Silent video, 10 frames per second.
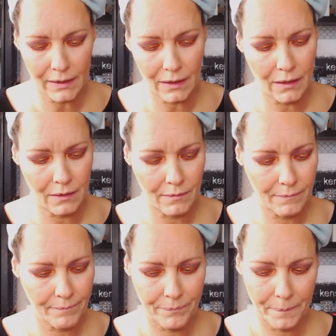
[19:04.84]
like it.
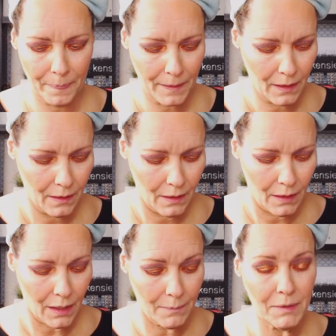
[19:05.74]

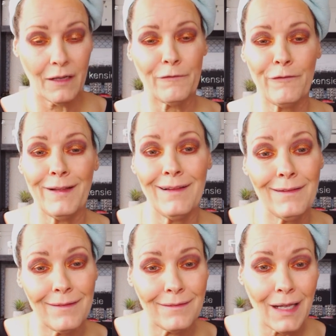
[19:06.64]
I'm not
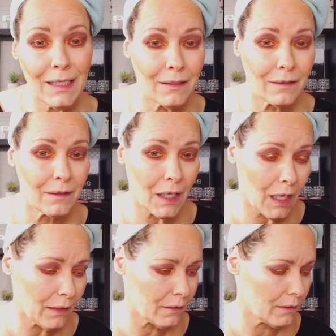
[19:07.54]
feeling this eye look a
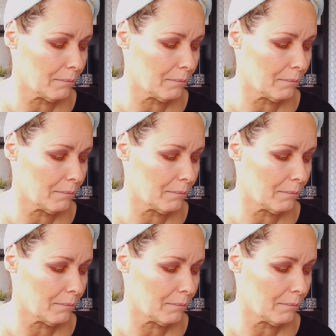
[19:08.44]
lot,